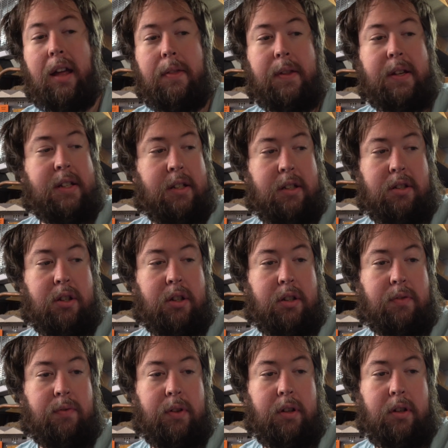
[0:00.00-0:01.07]
This is due
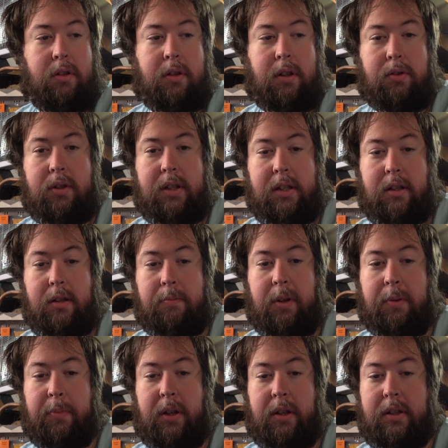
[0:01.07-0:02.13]
to the control system
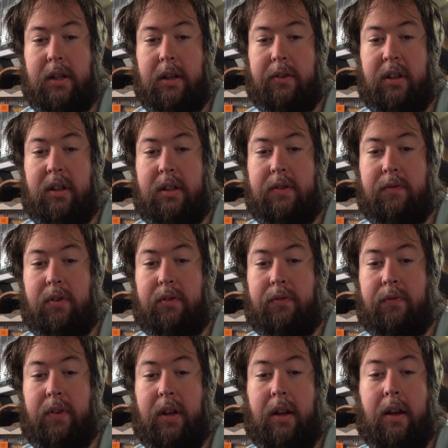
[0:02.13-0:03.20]
I'm using. I'm using the
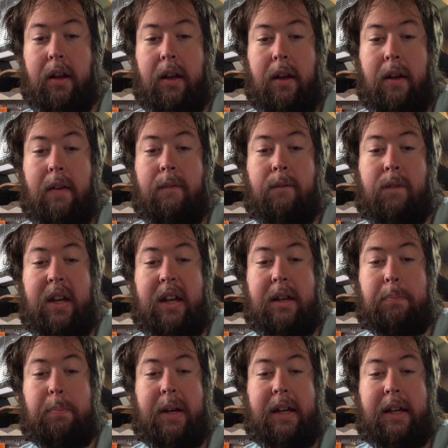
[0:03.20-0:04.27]

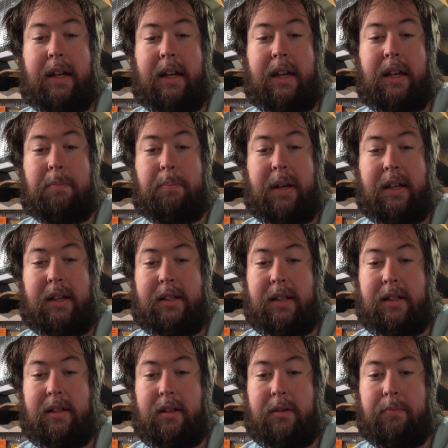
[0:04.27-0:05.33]
VPEB
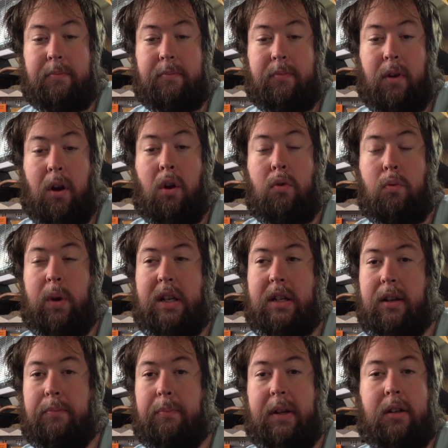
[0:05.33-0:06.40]
system, which
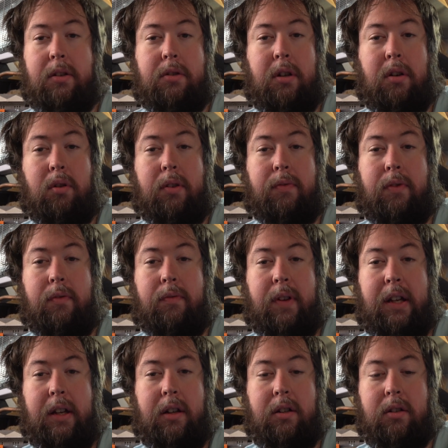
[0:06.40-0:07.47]
gives me control of the
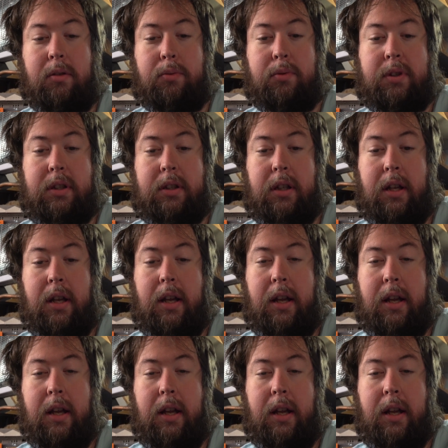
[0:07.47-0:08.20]
vehicles.